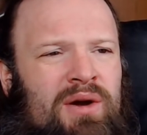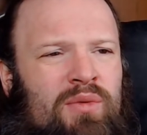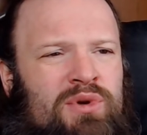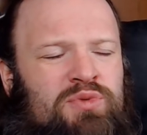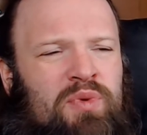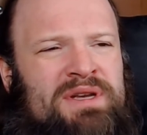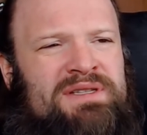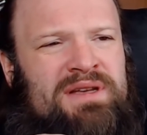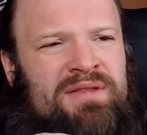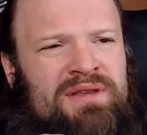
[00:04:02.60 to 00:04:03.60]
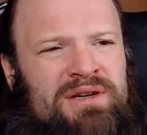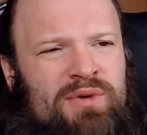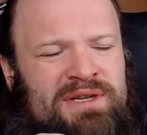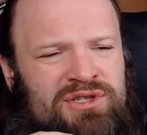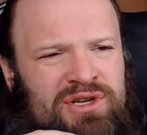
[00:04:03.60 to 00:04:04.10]
Which brings in the
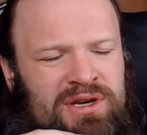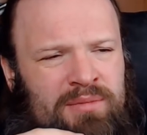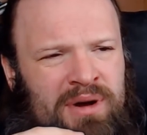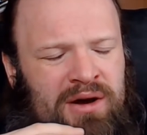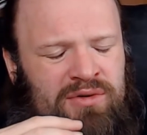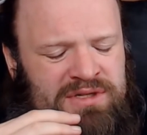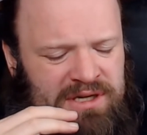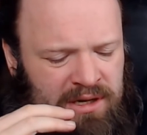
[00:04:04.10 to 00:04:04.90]
question about